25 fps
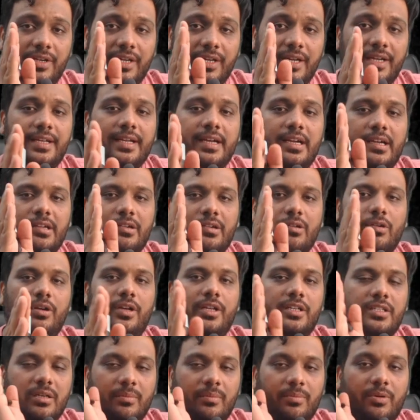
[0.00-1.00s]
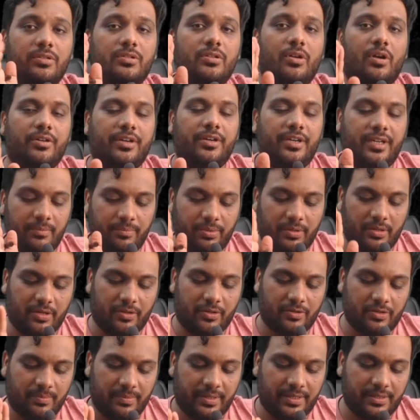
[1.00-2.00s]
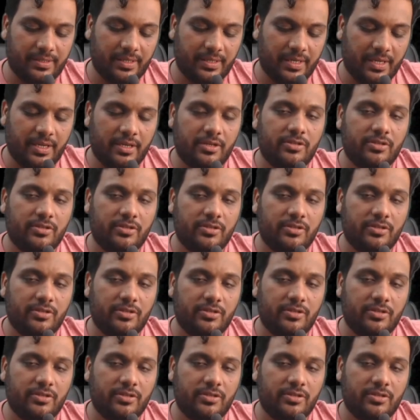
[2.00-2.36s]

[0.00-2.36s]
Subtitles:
detailed knowledge about the auditing pronouncements.